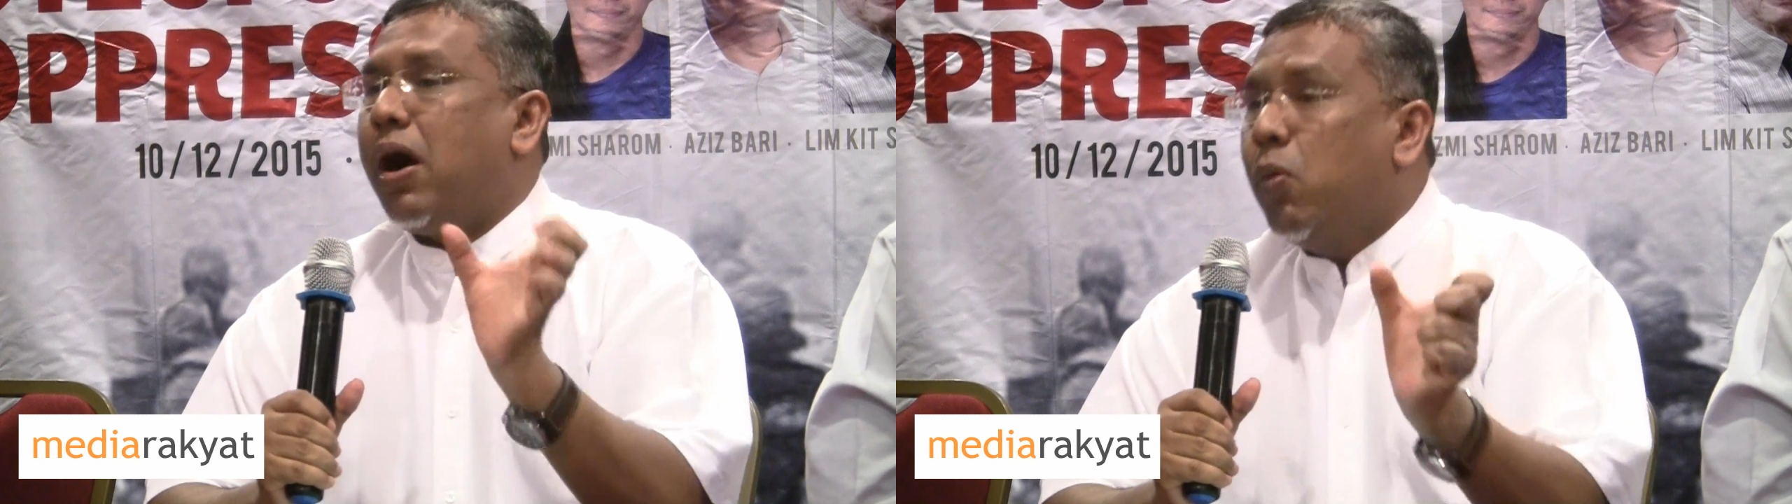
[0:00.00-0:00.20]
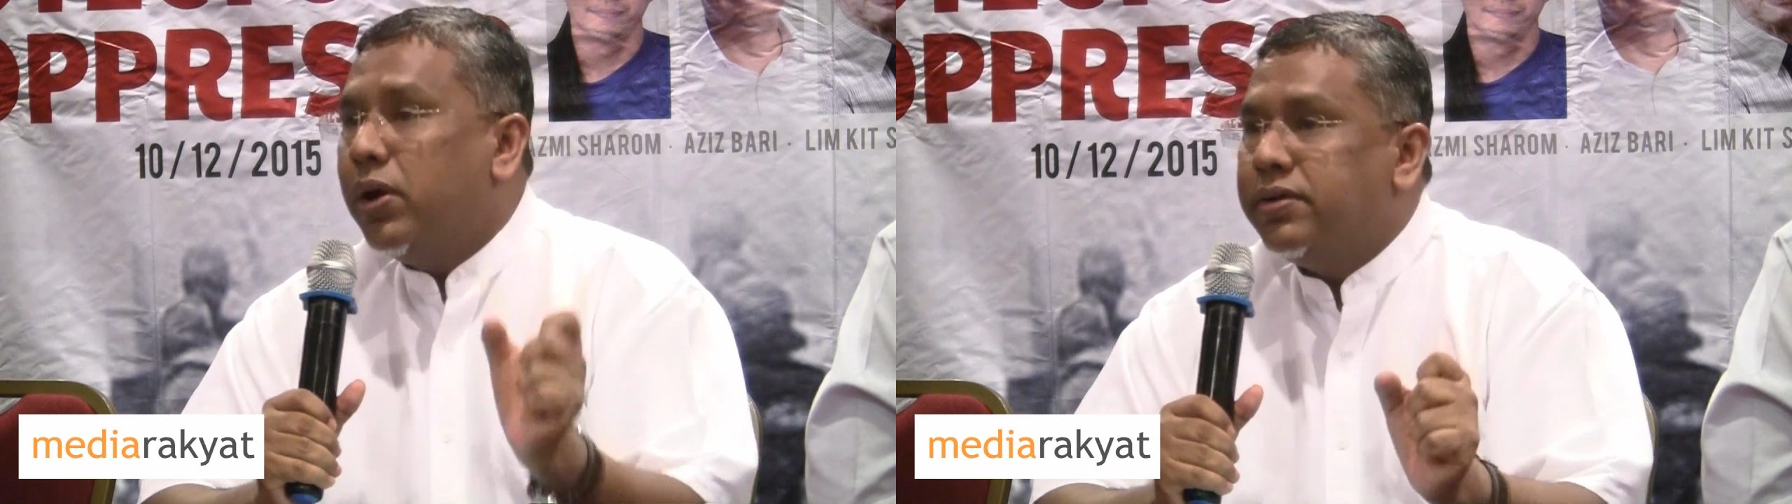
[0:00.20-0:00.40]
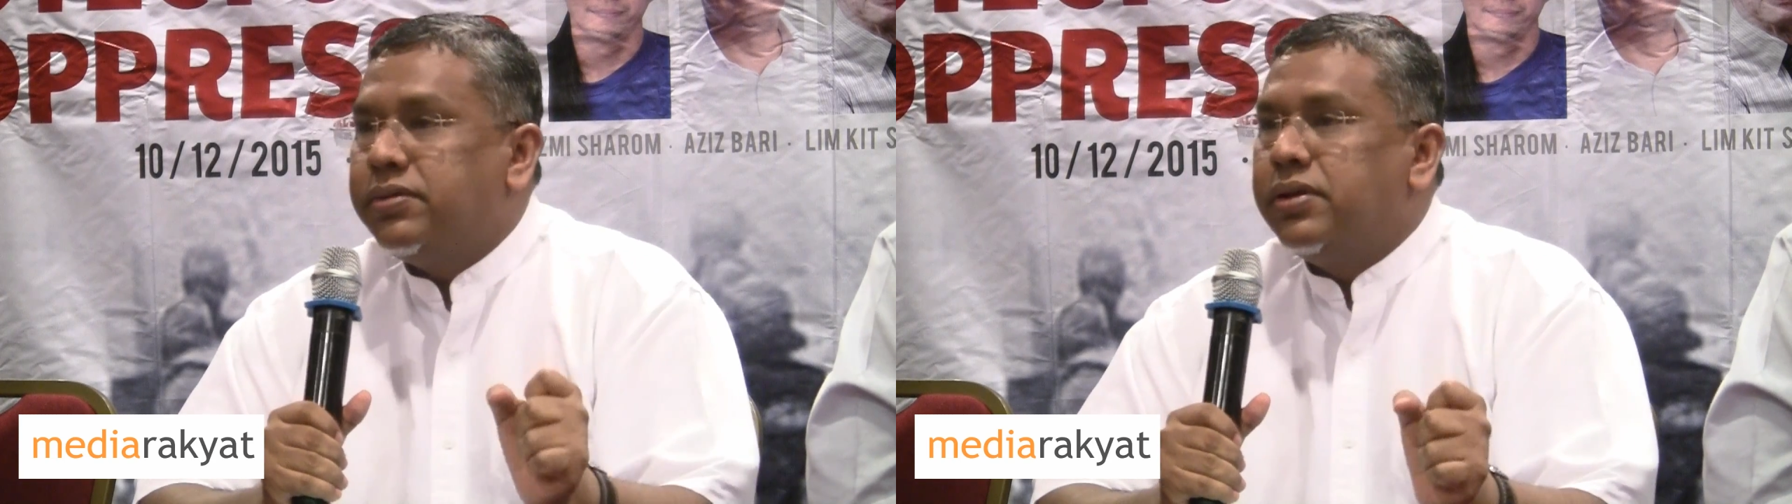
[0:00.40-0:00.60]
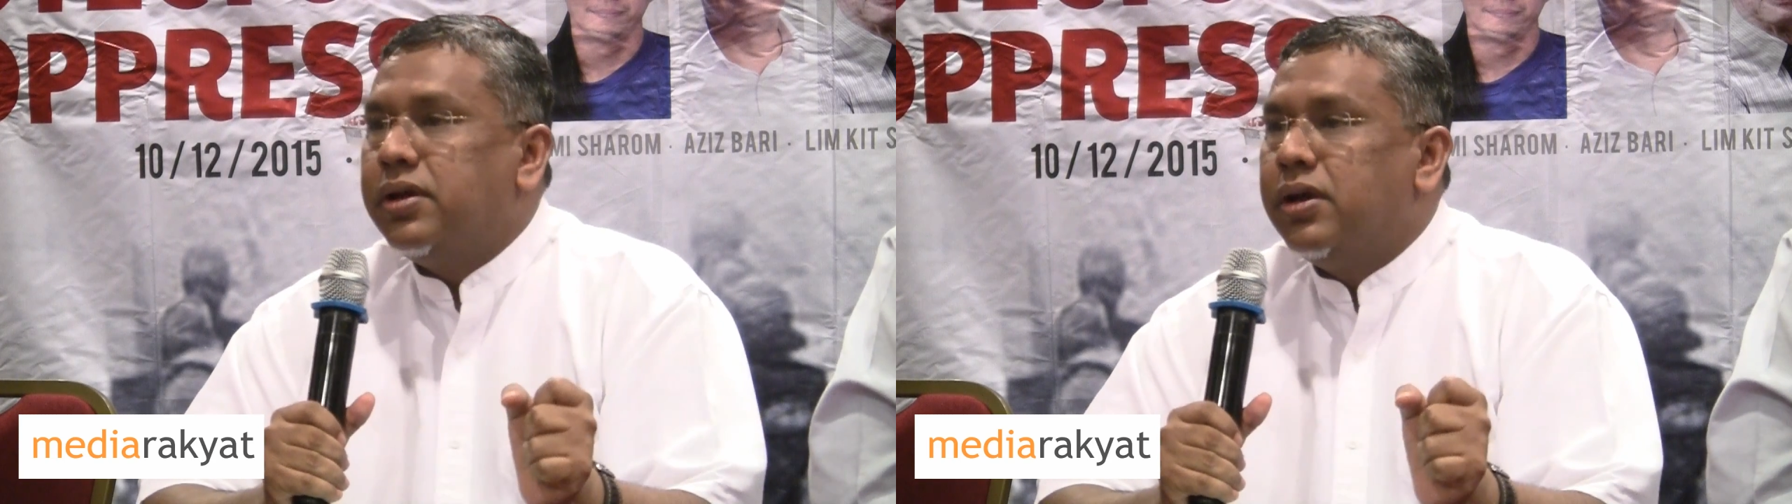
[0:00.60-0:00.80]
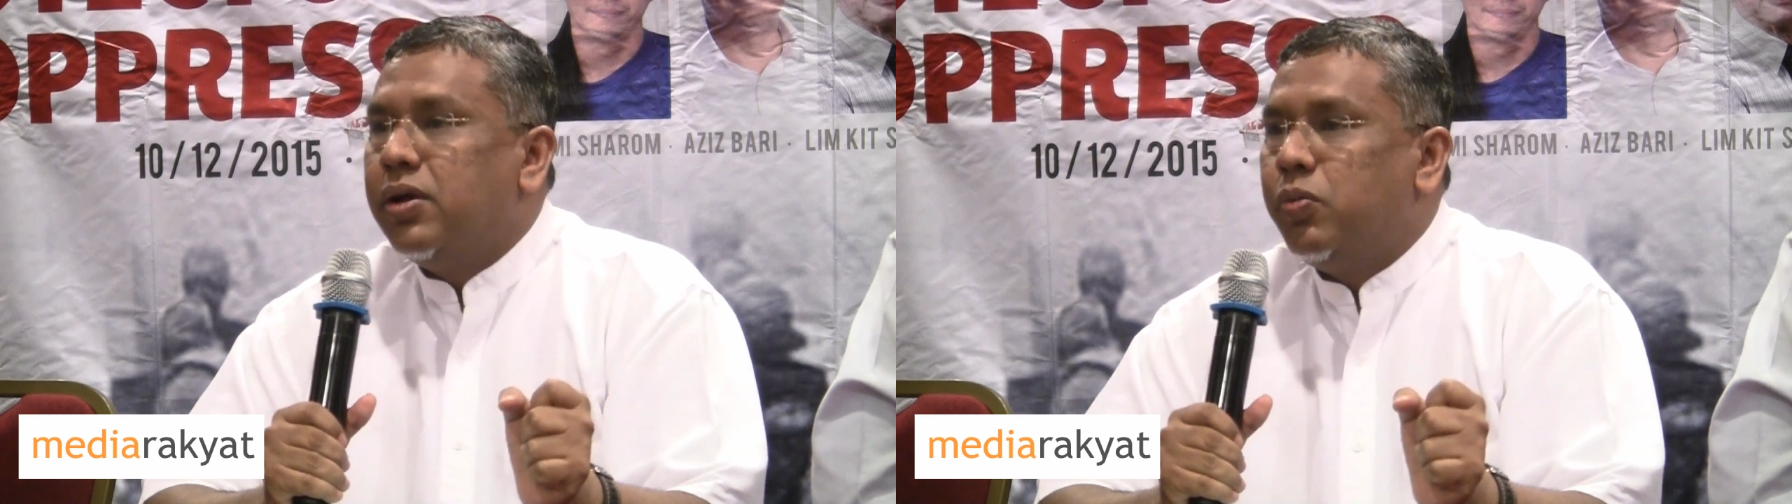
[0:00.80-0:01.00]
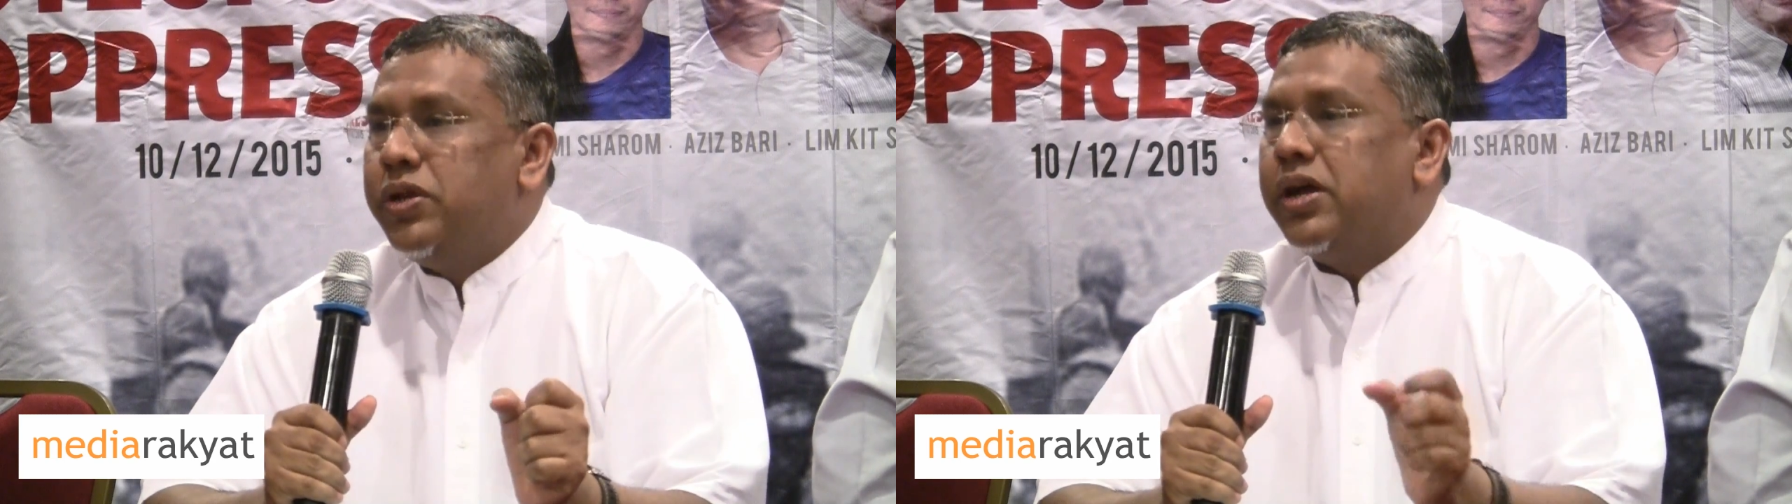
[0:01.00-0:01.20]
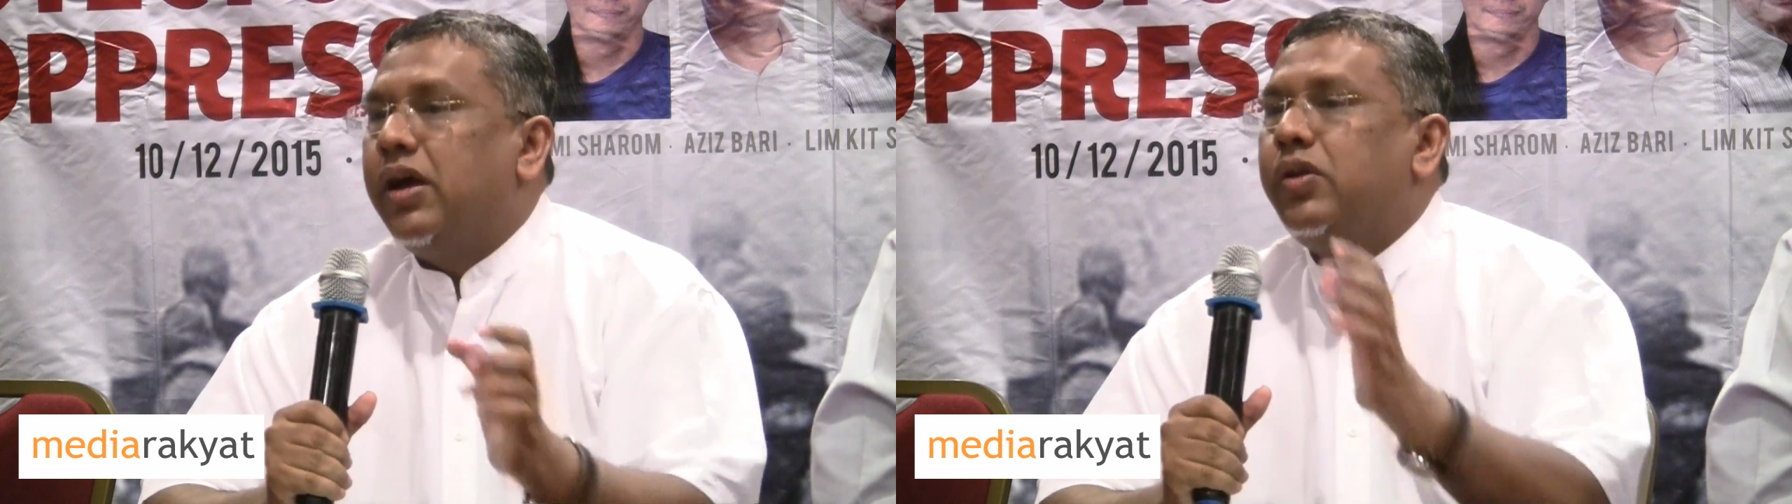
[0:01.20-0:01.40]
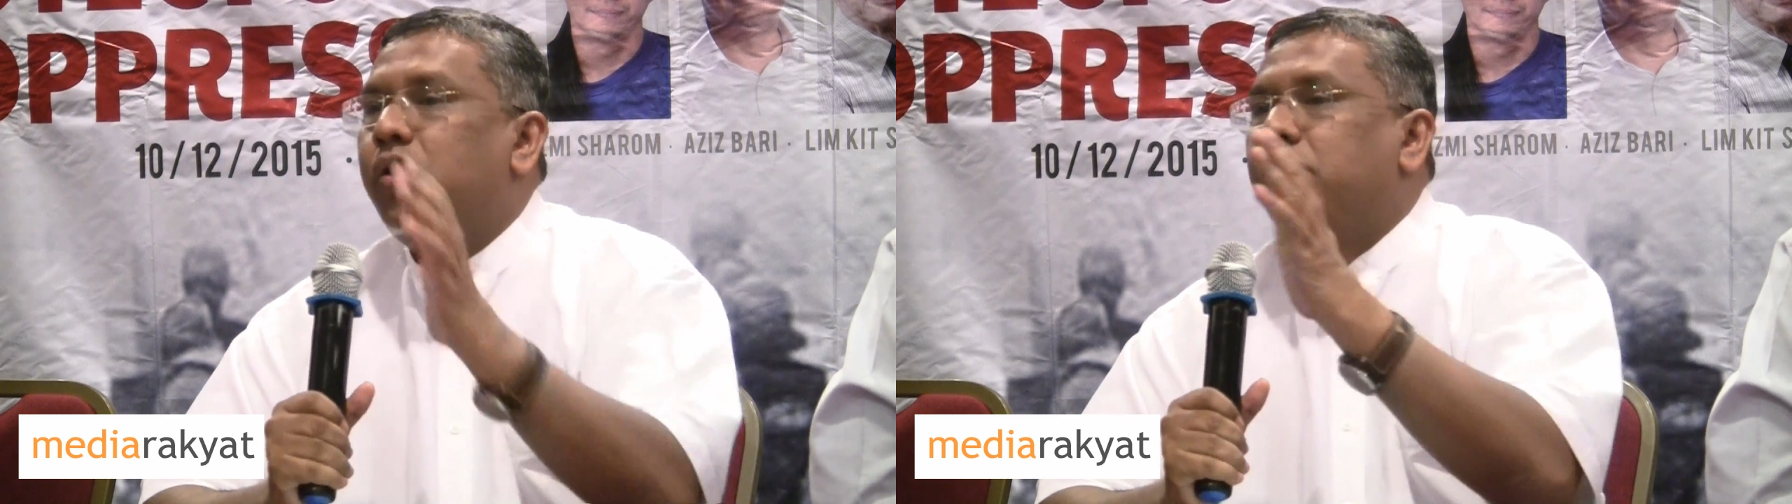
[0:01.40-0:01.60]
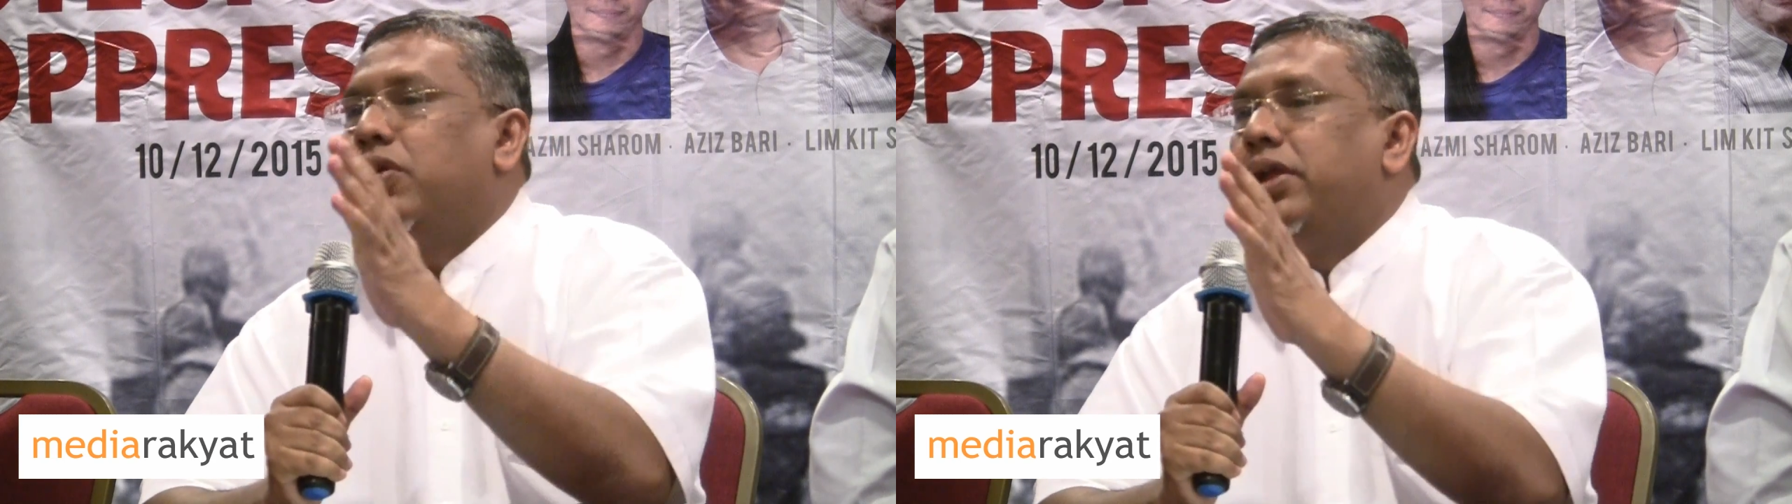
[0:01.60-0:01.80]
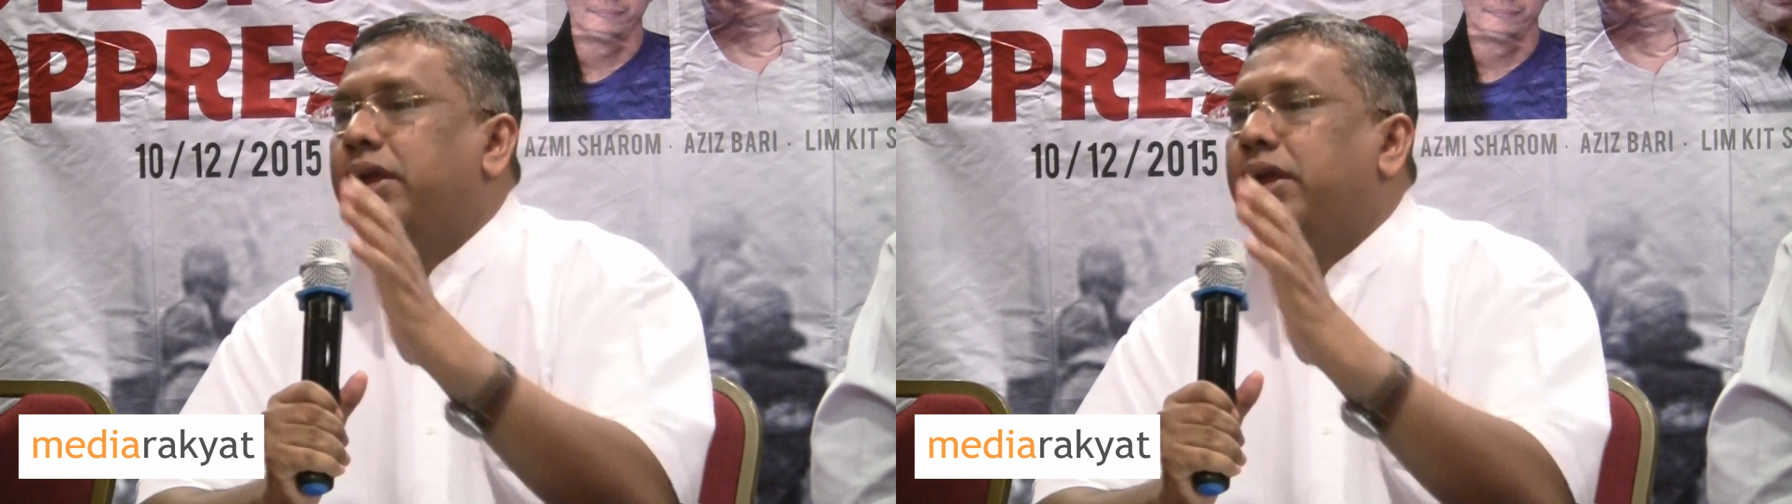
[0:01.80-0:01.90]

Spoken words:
powers which are not